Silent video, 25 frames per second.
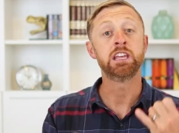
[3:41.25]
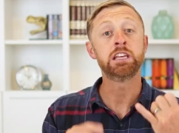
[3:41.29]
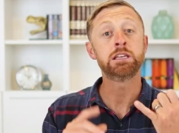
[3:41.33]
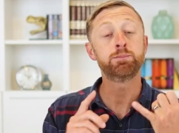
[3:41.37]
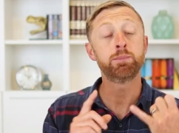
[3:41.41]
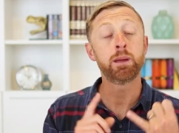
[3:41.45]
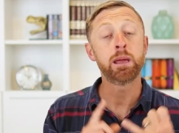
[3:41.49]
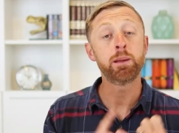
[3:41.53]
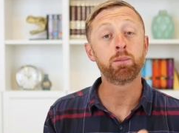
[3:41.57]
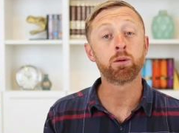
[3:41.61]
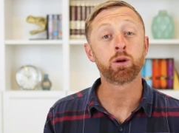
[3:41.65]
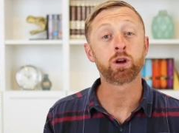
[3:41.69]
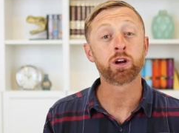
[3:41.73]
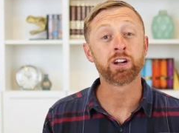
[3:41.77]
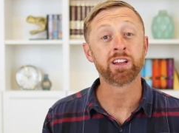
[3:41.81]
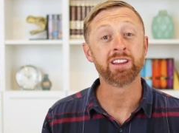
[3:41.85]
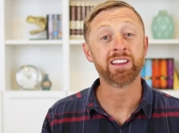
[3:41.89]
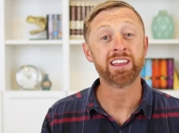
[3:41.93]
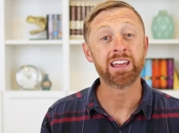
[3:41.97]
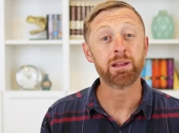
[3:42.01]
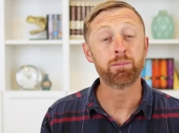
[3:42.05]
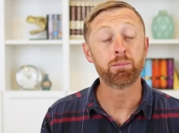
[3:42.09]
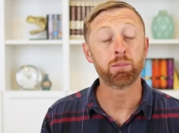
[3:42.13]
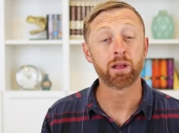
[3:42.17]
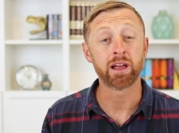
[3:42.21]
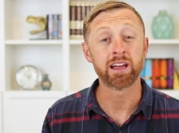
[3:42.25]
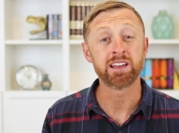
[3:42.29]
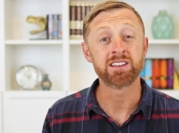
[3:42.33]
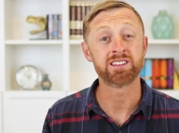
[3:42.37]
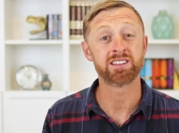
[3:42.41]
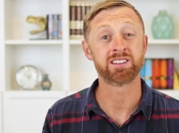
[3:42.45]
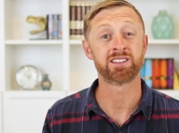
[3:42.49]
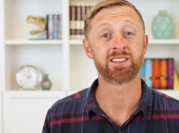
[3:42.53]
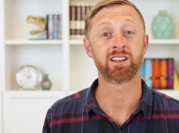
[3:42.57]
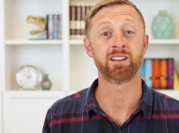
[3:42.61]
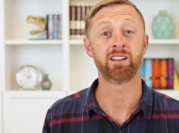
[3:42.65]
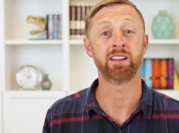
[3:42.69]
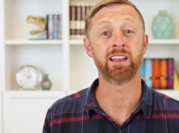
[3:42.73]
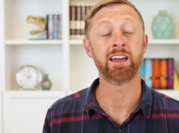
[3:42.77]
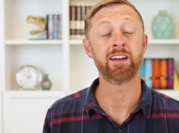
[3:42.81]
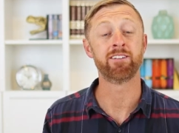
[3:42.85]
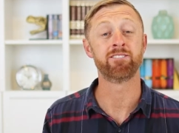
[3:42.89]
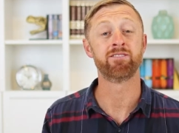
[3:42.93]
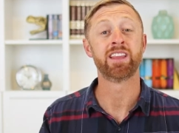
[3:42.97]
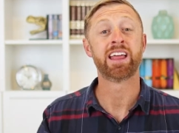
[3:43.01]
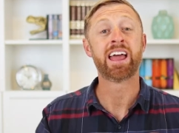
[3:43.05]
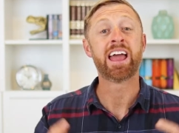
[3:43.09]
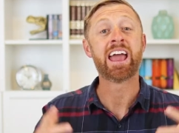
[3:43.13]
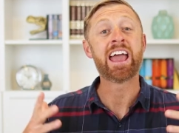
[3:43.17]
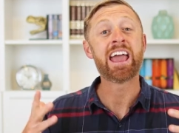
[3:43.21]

These people are gonna need places to live.